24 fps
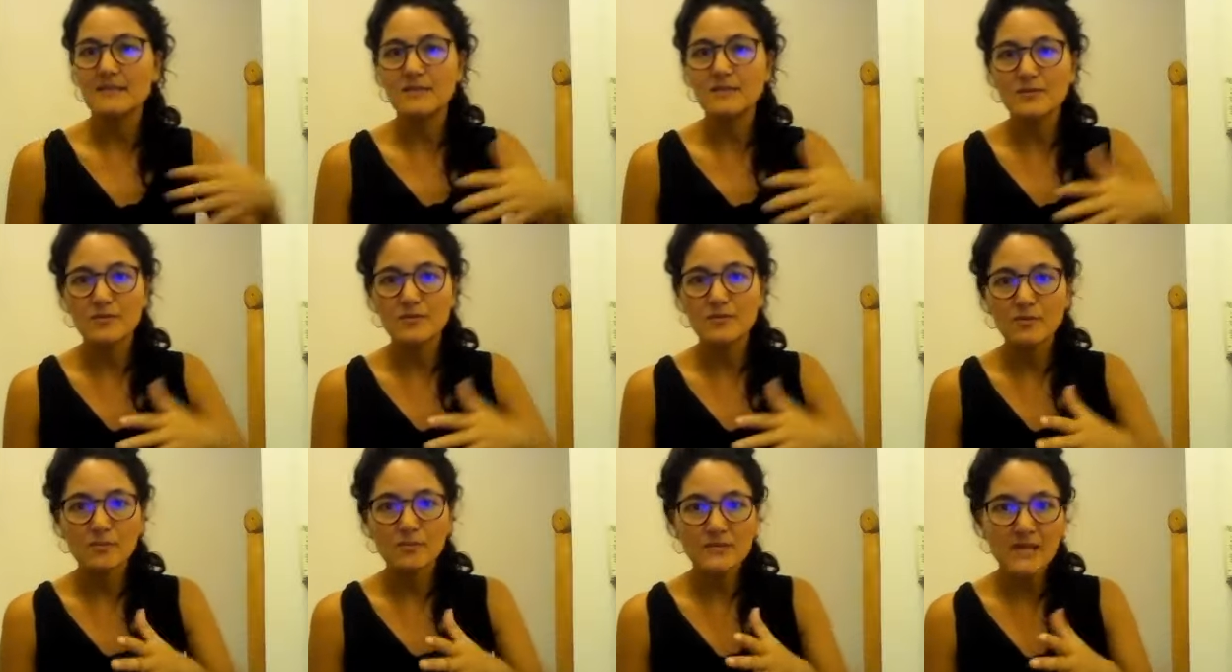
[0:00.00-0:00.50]

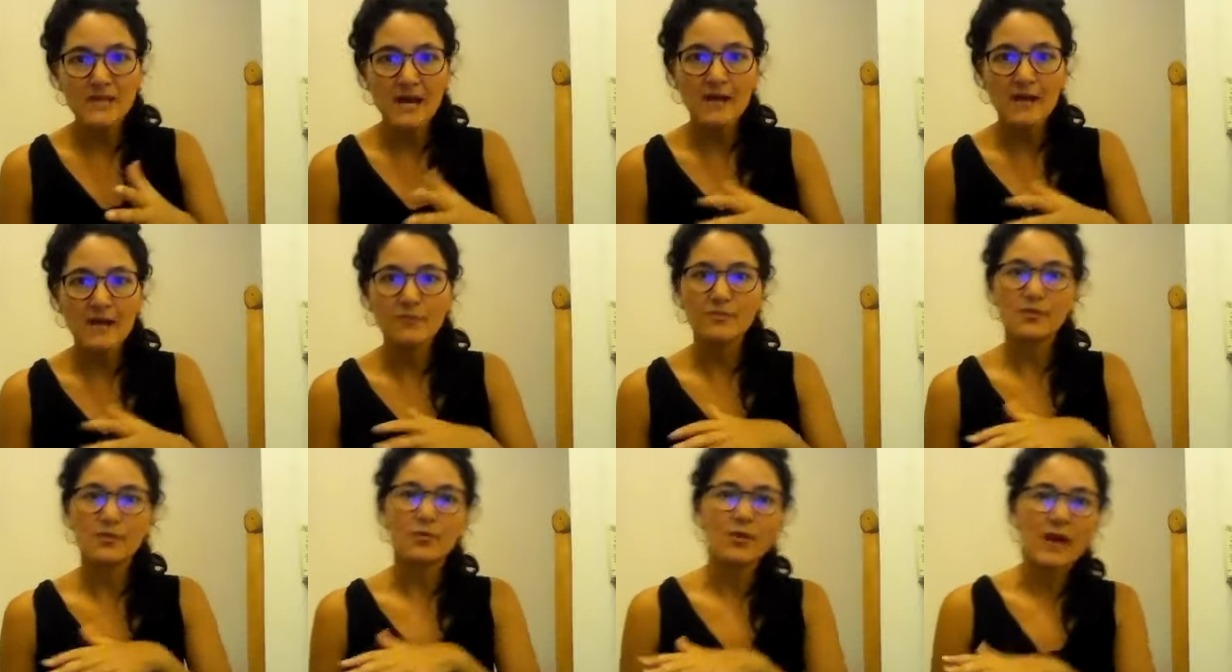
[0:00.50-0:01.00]
zoomed
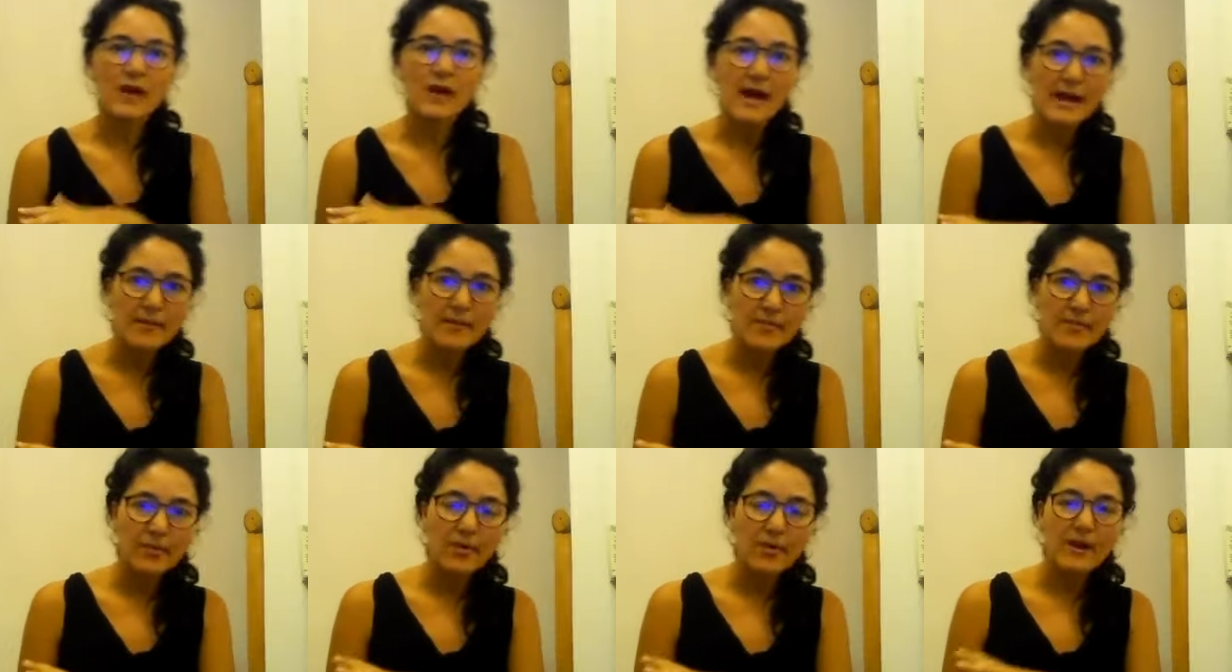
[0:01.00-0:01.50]
out or
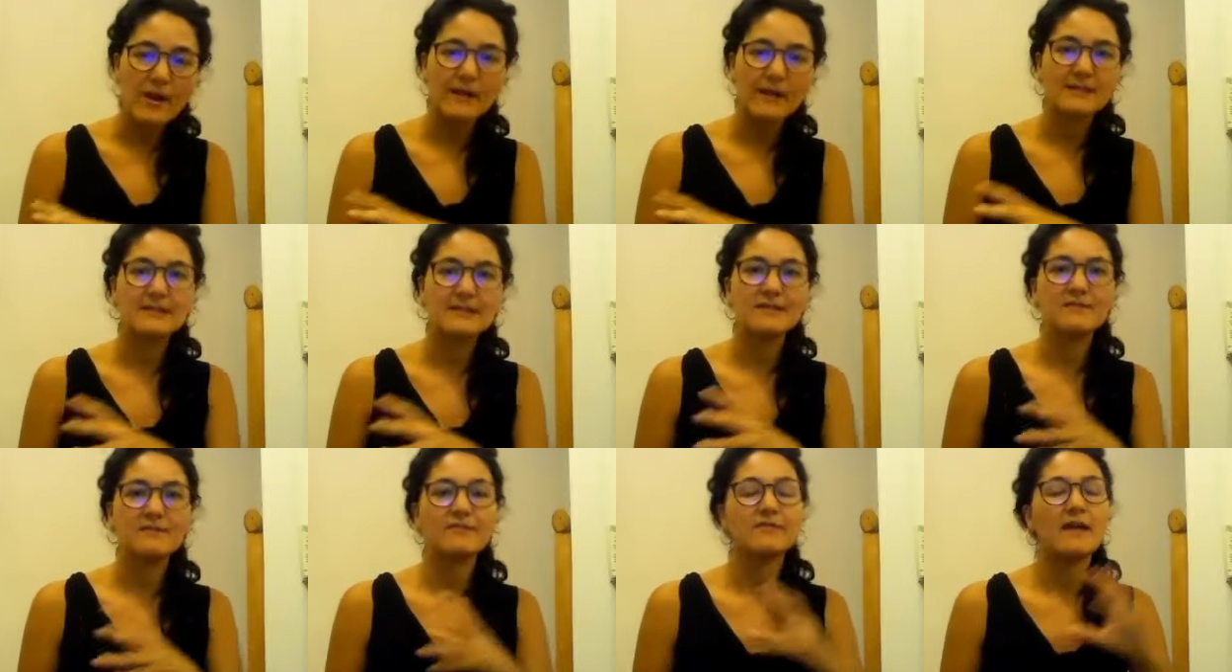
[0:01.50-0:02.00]

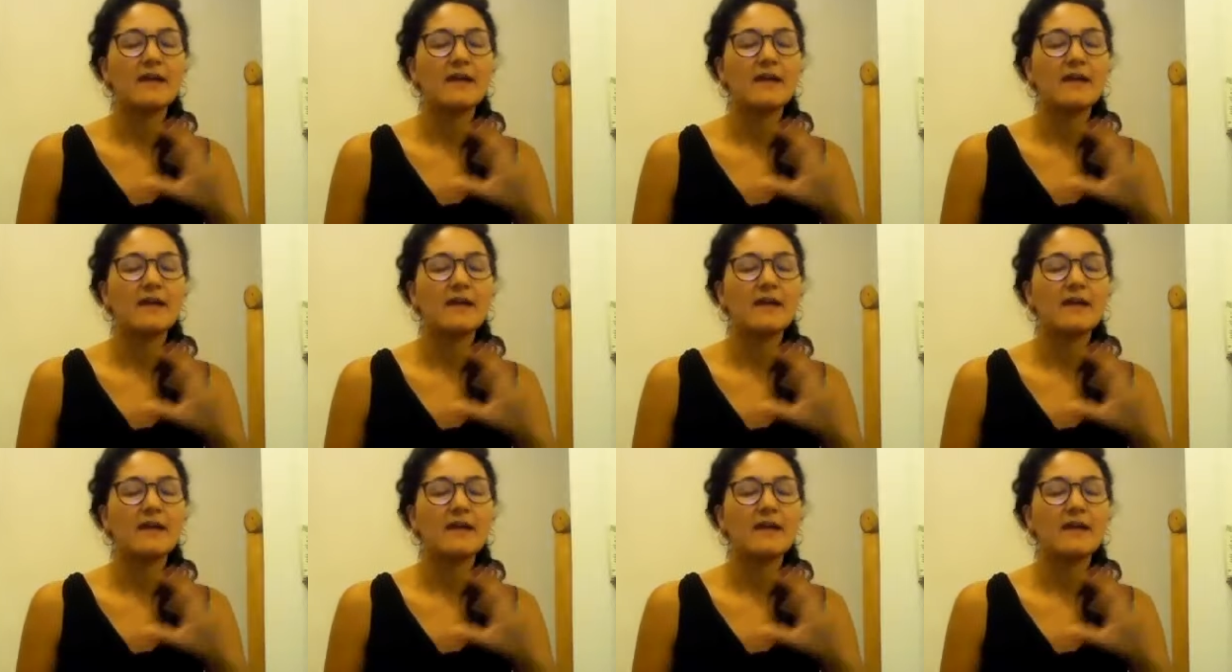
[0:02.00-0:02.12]
hypoactive.